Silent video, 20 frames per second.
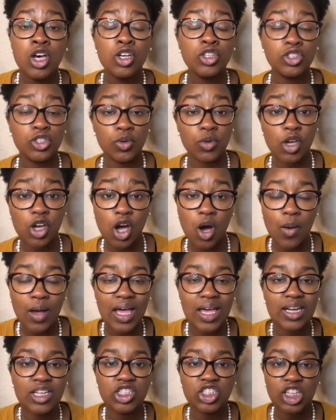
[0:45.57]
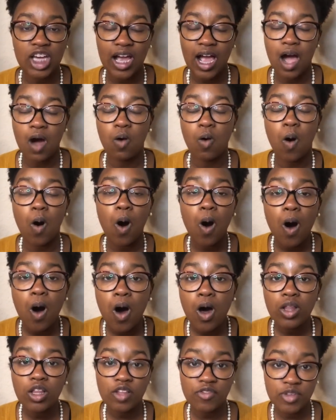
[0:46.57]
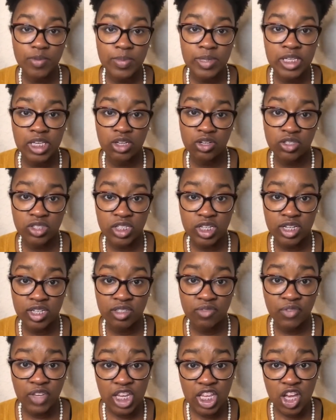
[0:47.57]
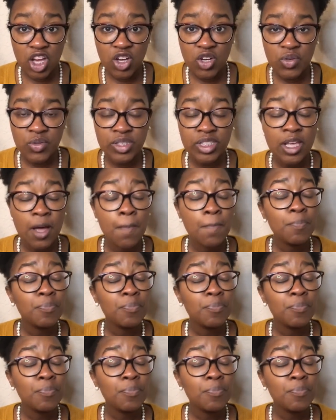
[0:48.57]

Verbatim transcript: So you can go ahead and check out all of the beginner series videos.